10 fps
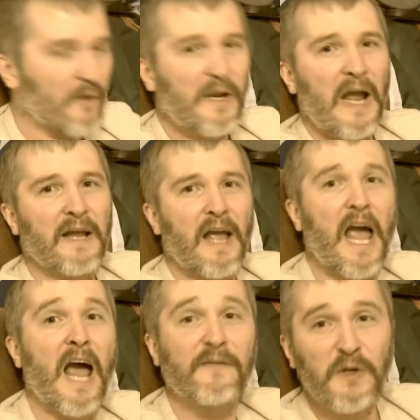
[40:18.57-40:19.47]
Okay,
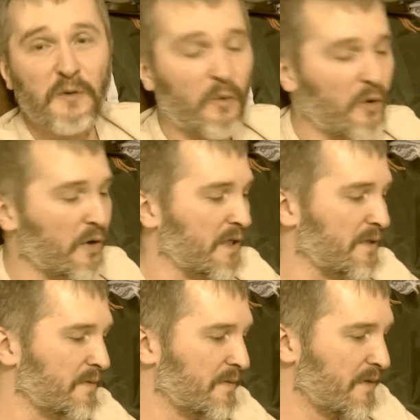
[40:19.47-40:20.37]
after the
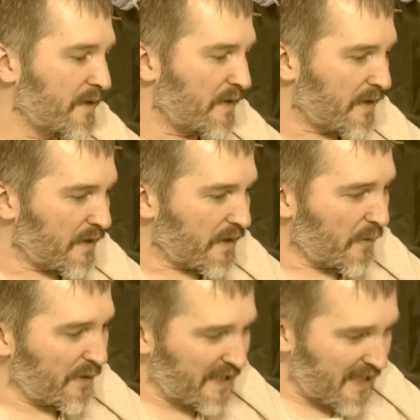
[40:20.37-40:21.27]
war,
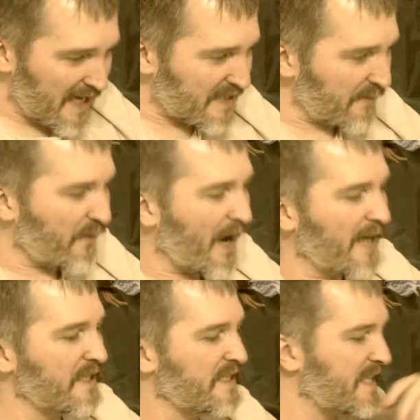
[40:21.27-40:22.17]
and when the dust had
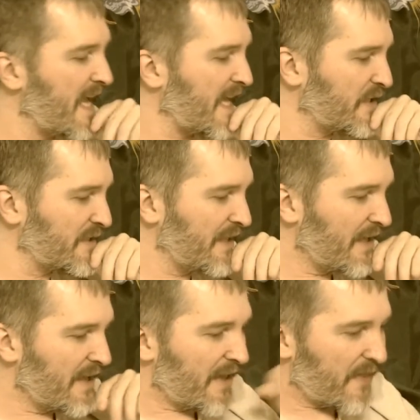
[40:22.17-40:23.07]
finally settled,
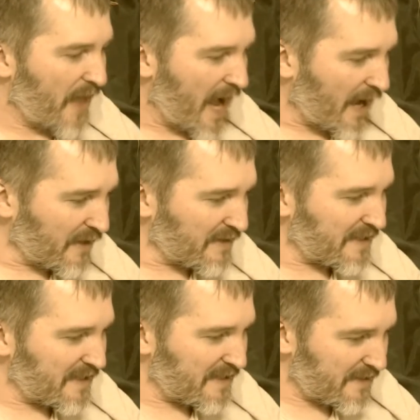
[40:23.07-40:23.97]

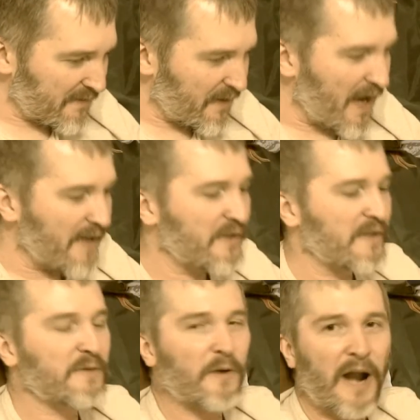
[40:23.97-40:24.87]
Thousands of
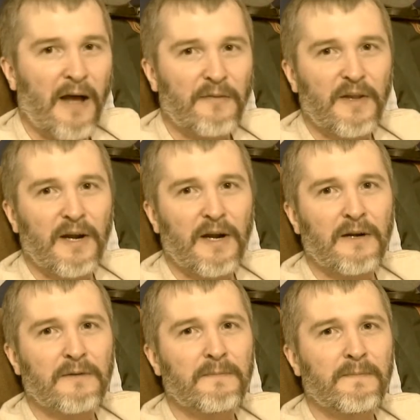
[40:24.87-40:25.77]
veterans were out
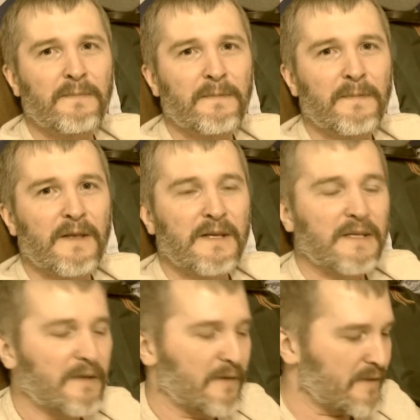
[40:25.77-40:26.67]
there.
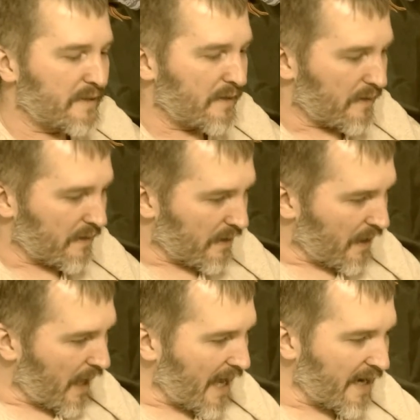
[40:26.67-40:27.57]
A
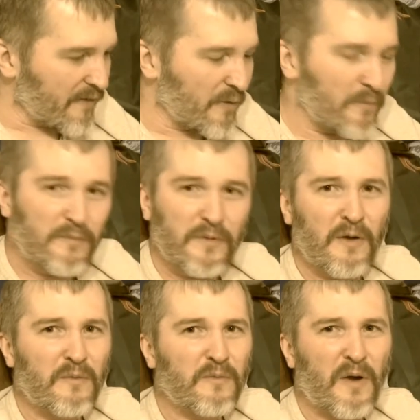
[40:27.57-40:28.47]
lot of them, you
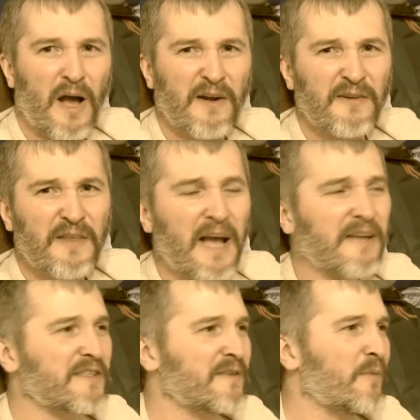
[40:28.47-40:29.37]
know,
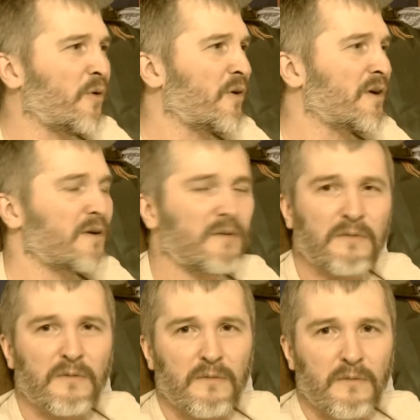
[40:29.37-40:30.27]
100,000 or more